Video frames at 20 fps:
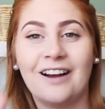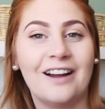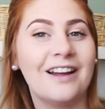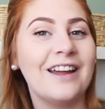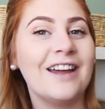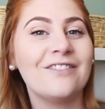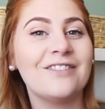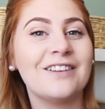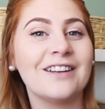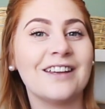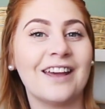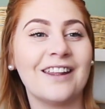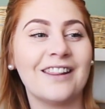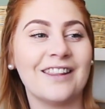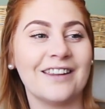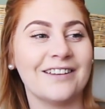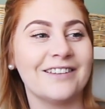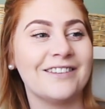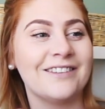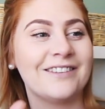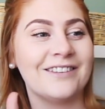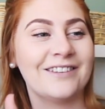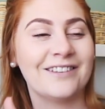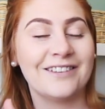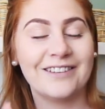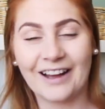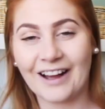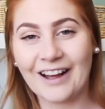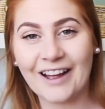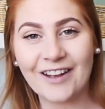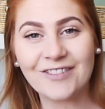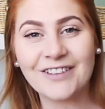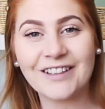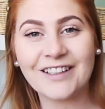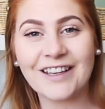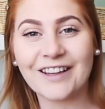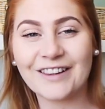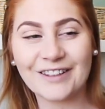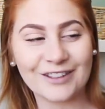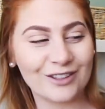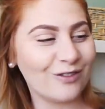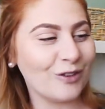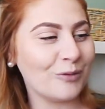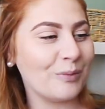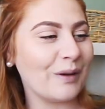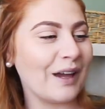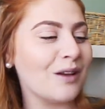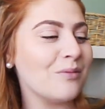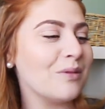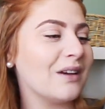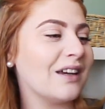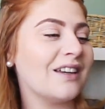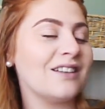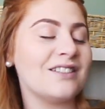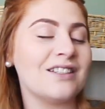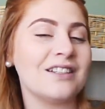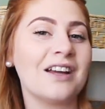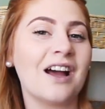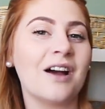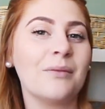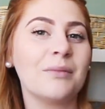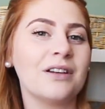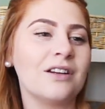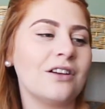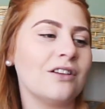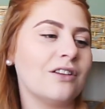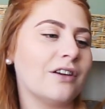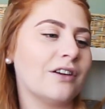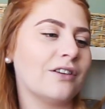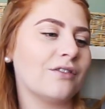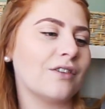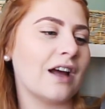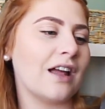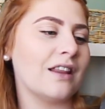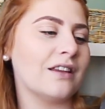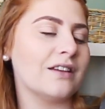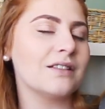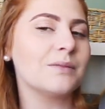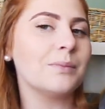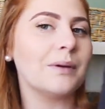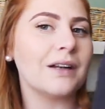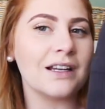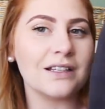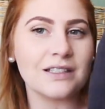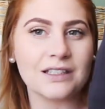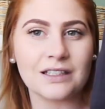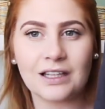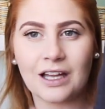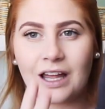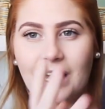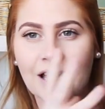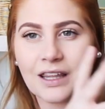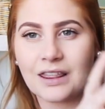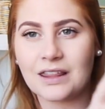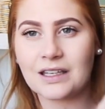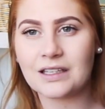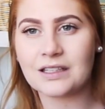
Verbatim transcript: I have to get this. I have to get this for baby. It did come in a lot of colours, but I did like